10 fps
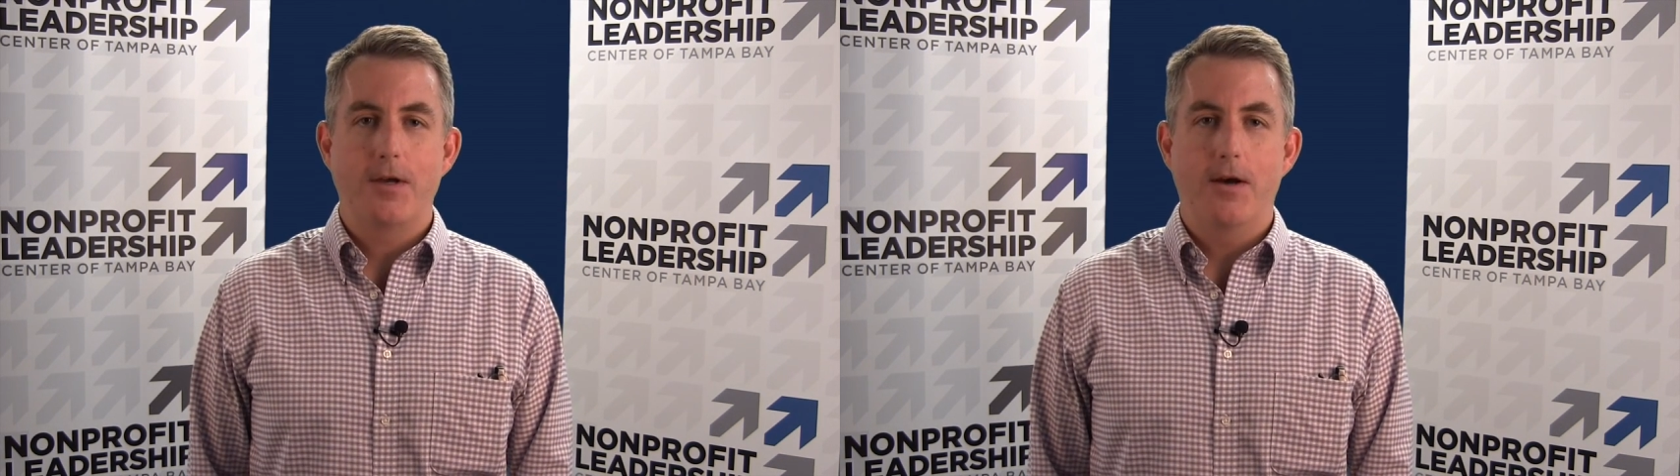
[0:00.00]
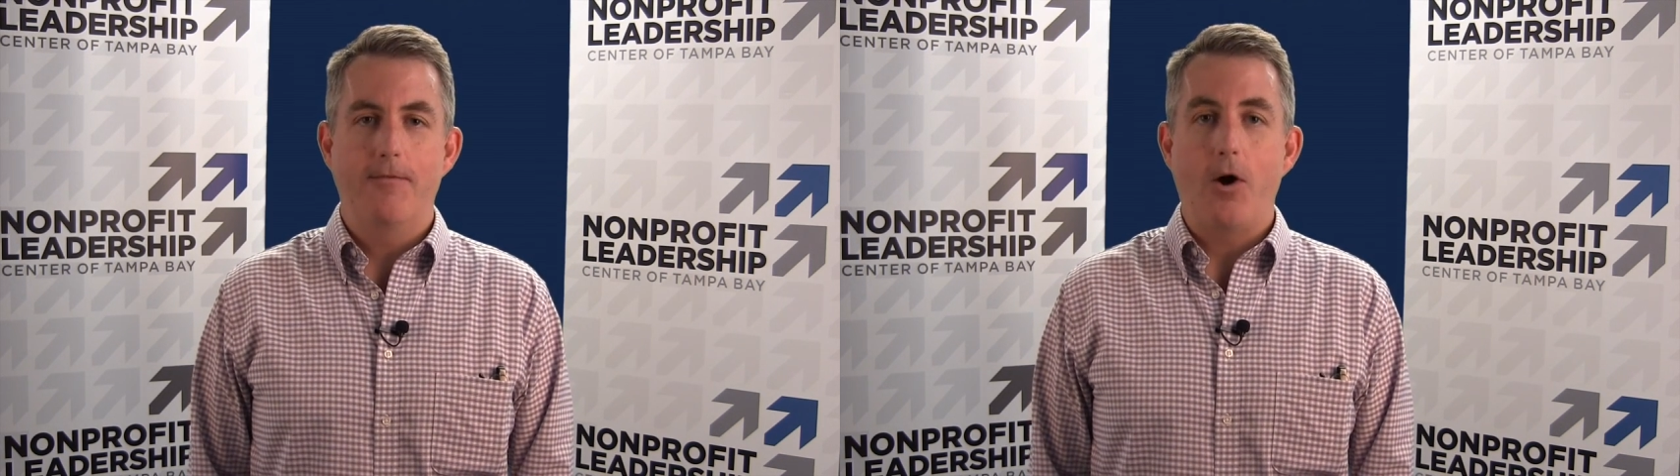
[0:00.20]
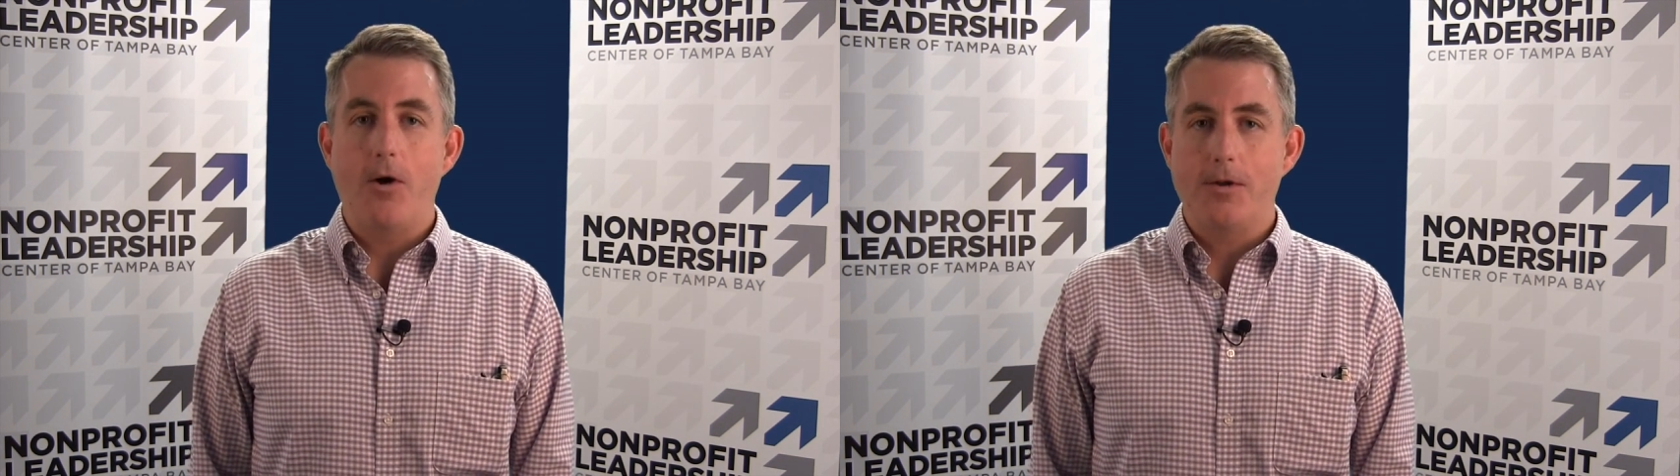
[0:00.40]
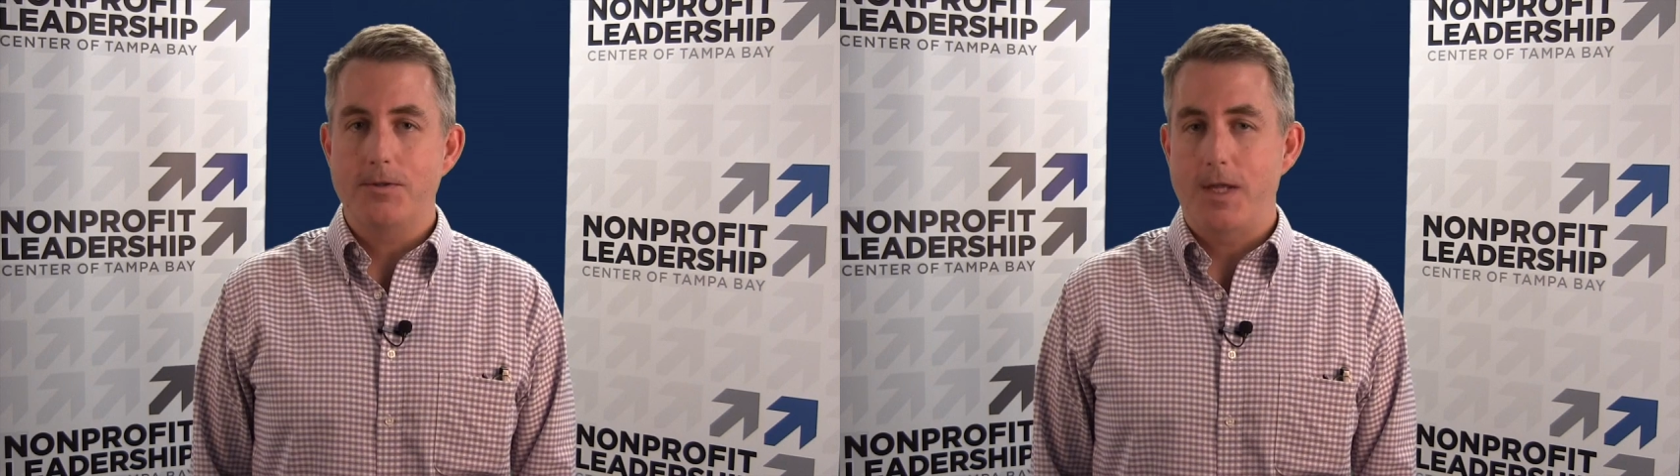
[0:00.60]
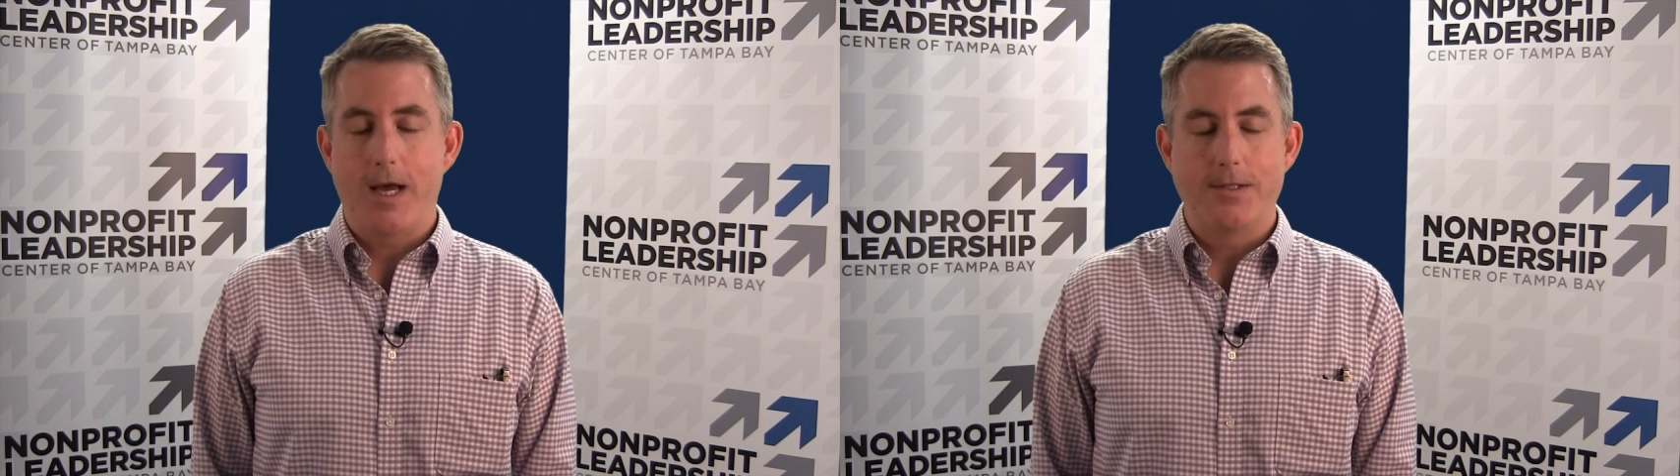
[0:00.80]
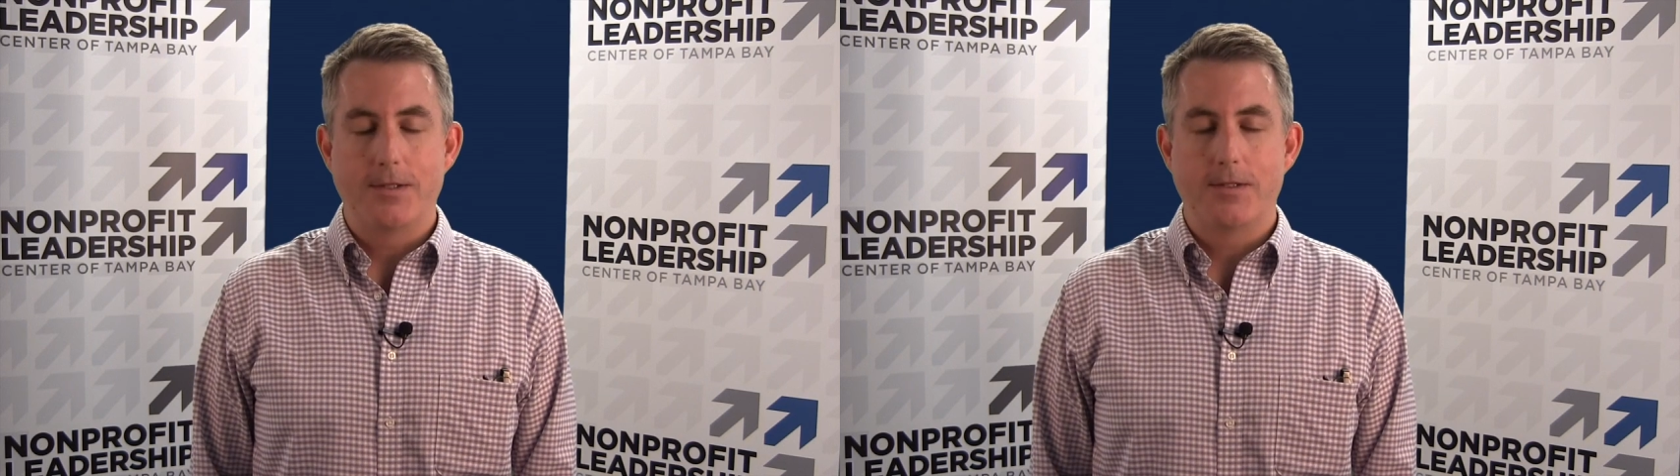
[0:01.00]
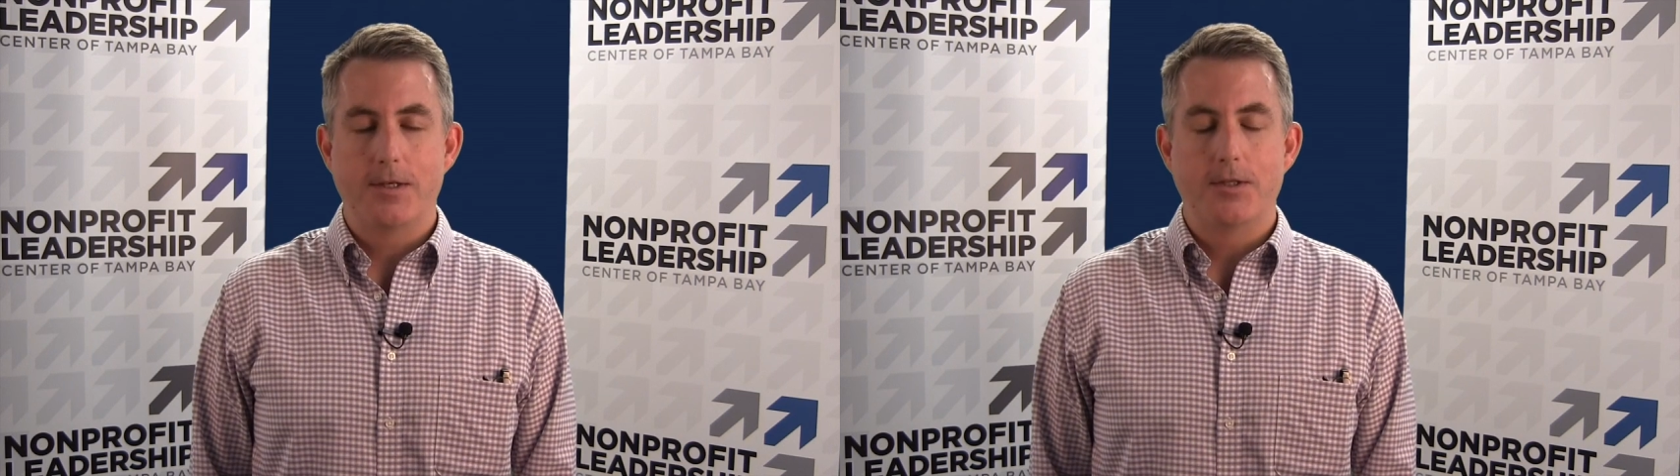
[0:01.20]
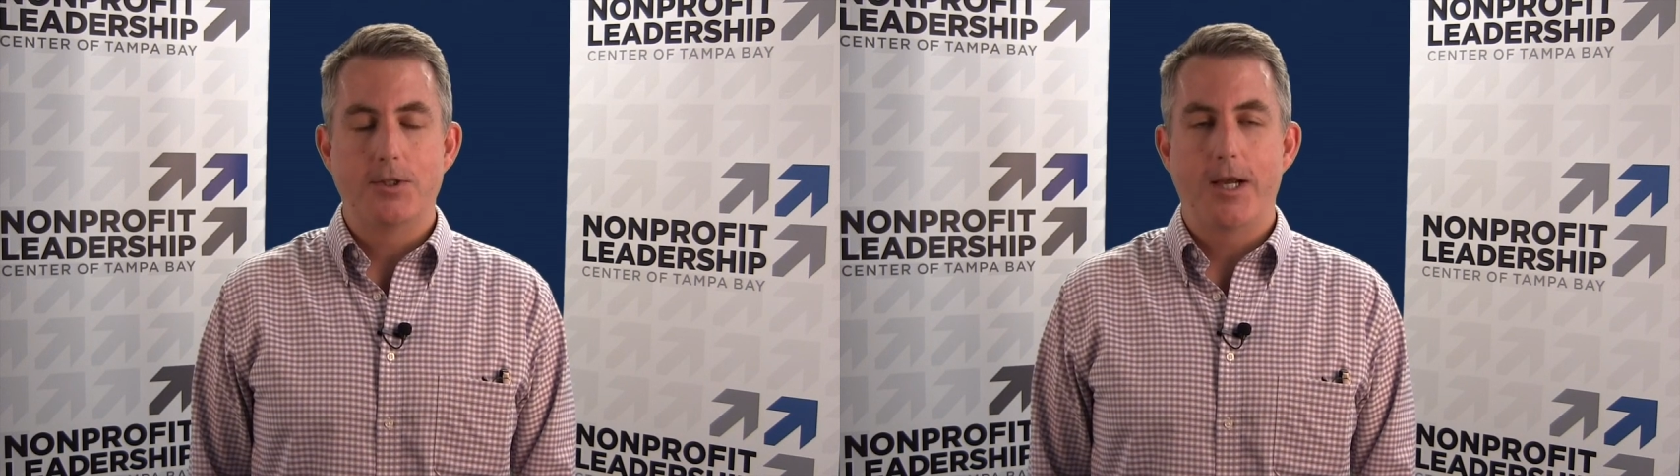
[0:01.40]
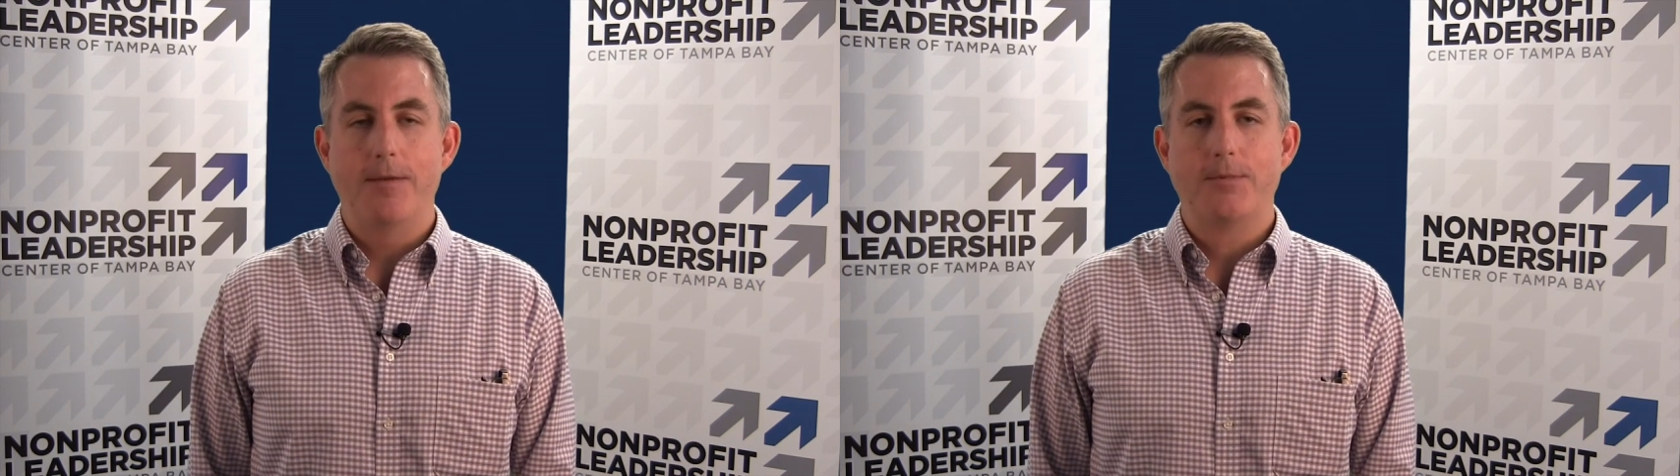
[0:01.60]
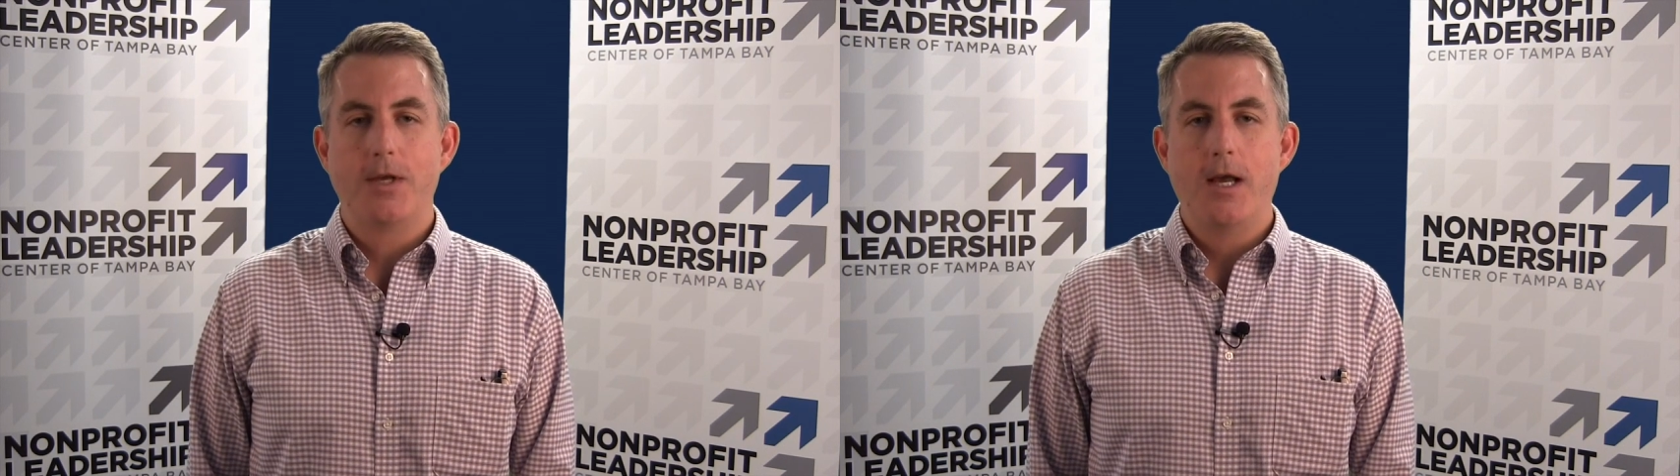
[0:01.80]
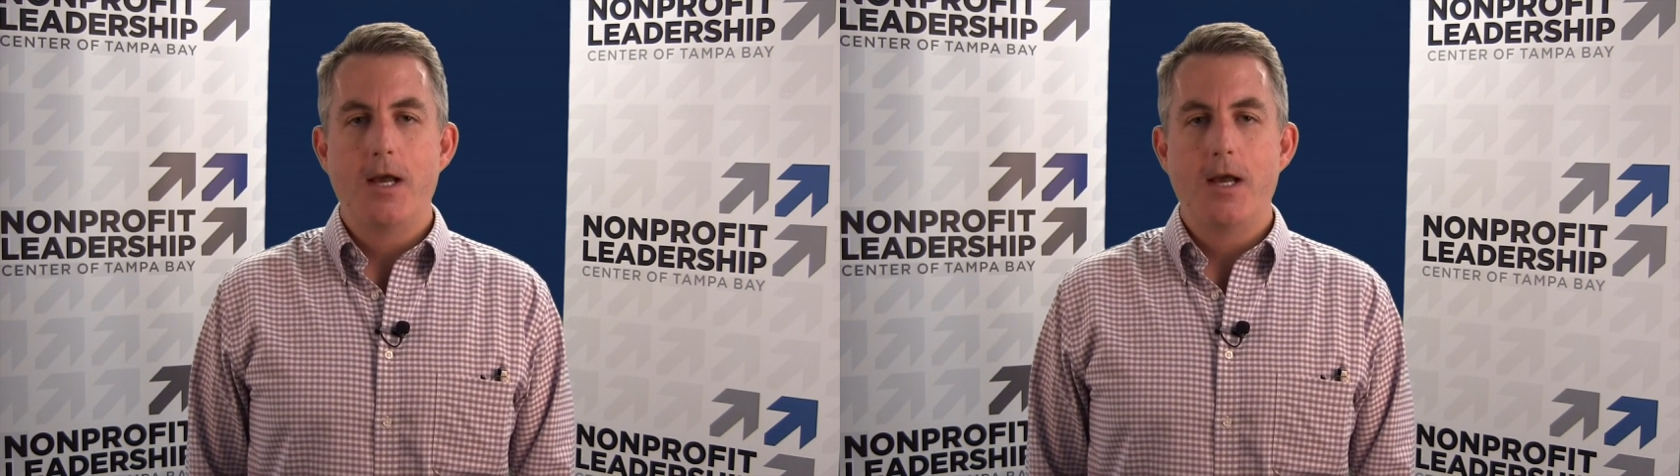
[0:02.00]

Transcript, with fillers: of all sizes and shapes,